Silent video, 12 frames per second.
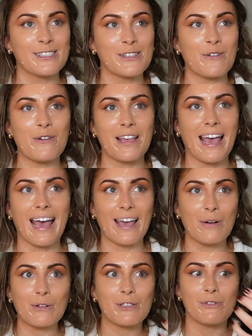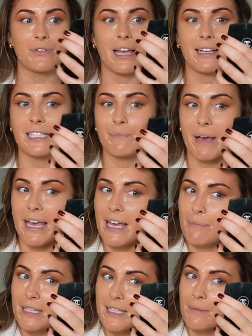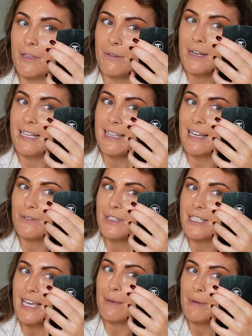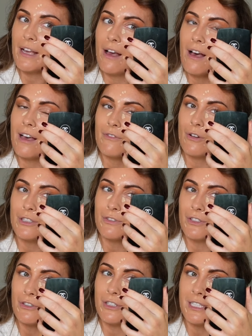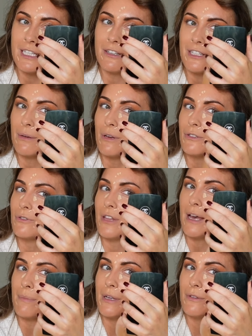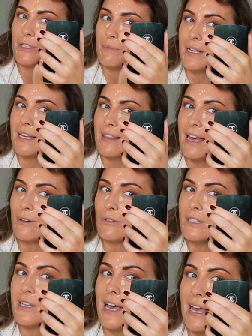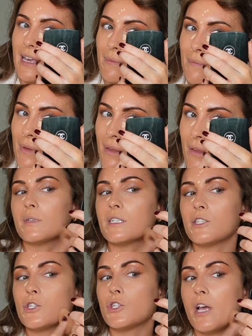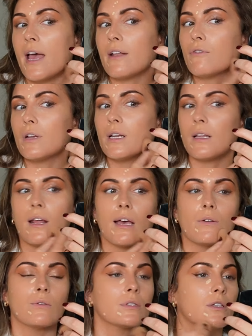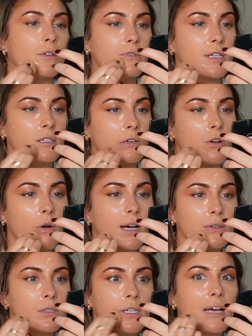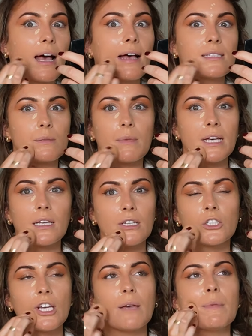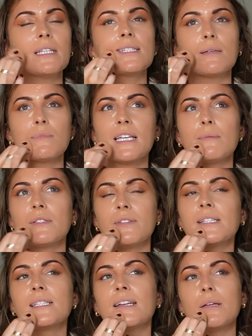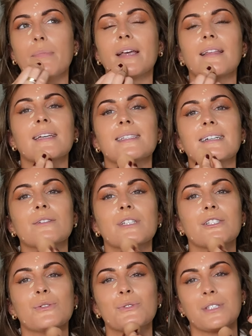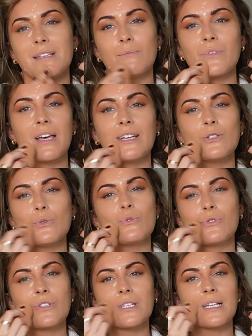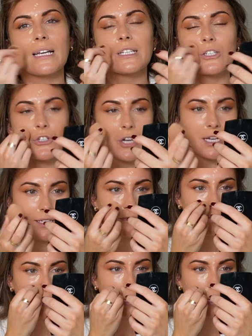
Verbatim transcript: So yeah, I always used to get inspired by something. Not like now today, I'm like, oh, I've watched Victoria's Secret, I want that. But it used to be like that all the time. It's generally now, obviously I don't go out as much. I mean, sometimes if it's still a big night out, I do some, I do still like to try different